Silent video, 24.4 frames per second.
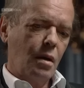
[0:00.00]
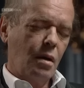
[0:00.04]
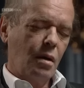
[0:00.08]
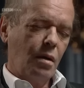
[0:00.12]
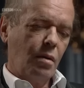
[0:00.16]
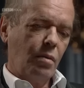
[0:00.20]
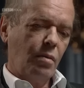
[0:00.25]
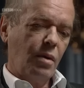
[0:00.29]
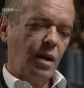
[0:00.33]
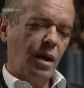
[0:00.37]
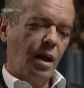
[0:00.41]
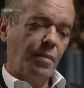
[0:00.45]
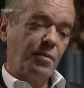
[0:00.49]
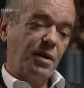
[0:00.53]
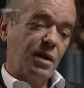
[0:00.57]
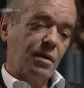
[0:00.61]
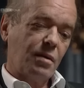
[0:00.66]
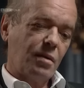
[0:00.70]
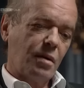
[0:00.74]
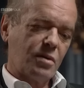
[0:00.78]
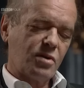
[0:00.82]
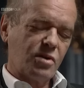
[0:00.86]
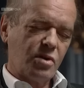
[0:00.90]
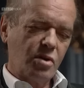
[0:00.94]
Well, I
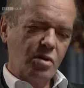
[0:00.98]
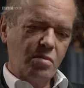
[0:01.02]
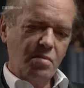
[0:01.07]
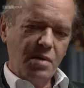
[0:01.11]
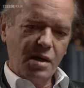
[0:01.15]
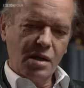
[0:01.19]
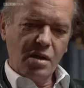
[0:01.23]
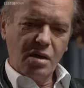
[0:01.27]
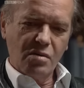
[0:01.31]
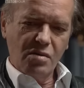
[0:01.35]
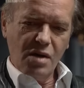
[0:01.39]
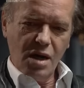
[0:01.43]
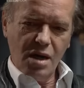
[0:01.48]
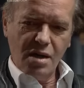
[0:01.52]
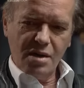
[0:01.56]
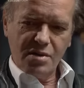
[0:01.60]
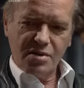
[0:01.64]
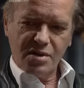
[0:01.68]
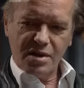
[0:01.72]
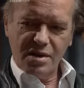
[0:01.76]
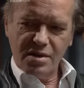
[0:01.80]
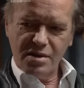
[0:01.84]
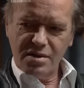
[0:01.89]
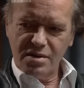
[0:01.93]
mean, assuming the
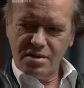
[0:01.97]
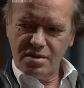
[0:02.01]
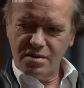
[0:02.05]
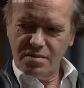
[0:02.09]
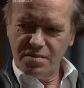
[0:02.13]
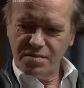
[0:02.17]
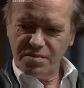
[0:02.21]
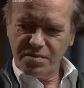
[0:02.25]
worst is